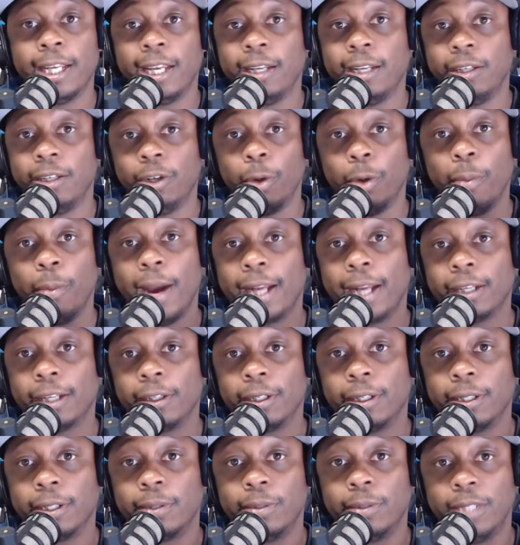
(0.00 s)
No matter
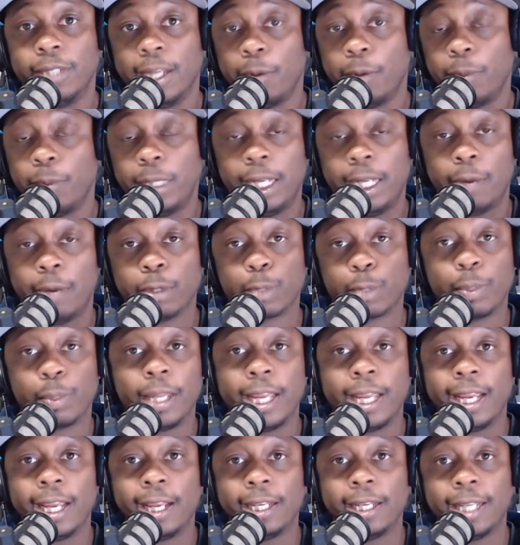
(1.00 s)
they was
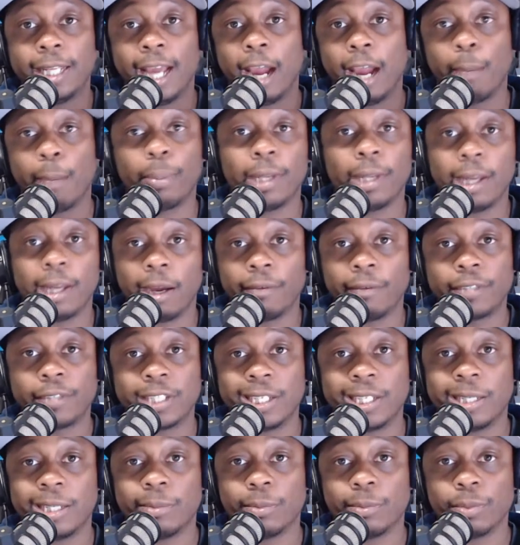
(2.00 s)
playing non-playoff
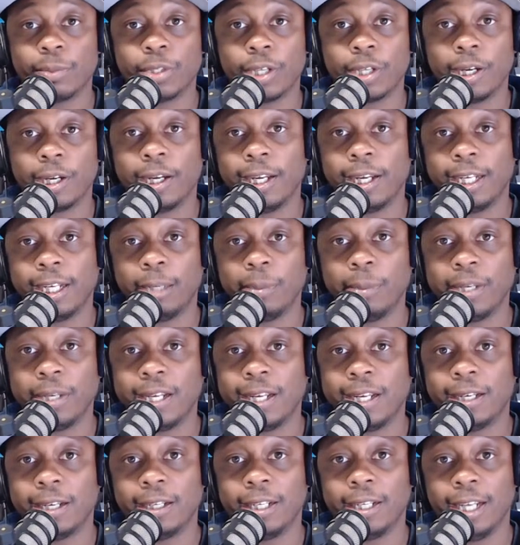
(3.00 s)
teams at the
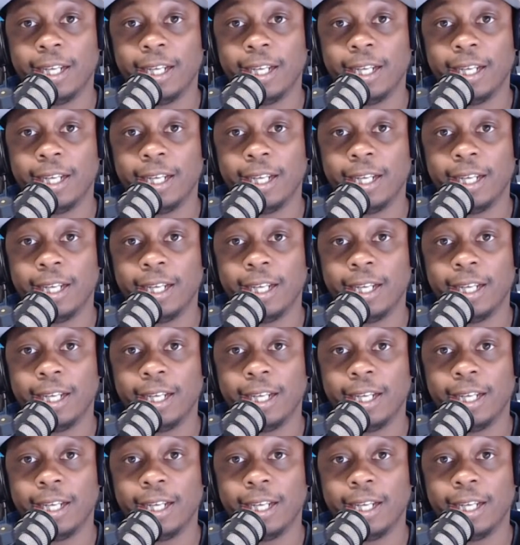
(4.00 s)
beginning,